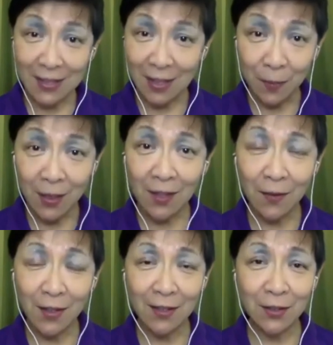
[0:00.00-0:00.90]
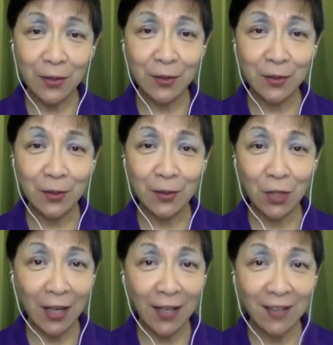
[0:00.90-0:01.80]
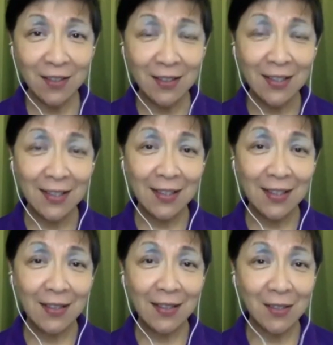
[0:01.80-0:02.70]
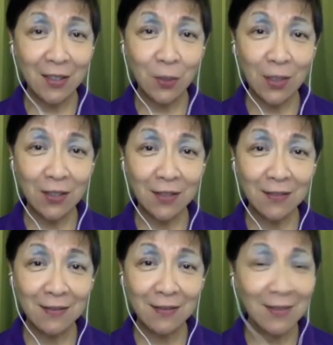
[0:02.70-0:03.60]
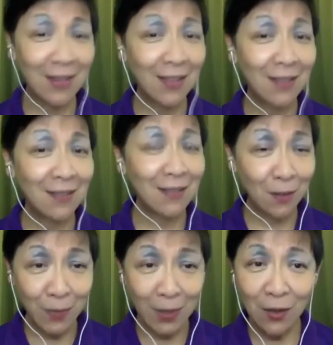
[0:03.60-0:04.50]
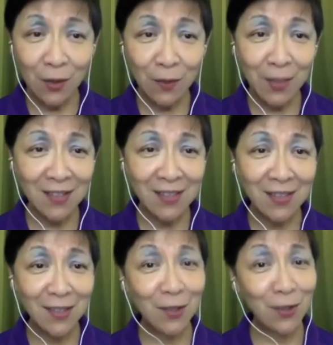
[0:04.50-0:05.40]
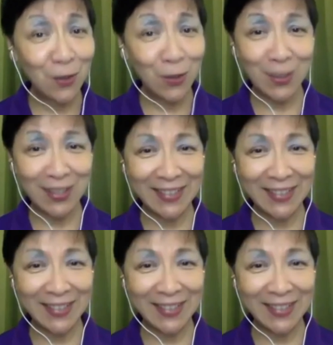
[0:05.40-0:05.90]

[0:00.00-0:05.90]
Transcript: something you can do to change the situation, then by all means, do it.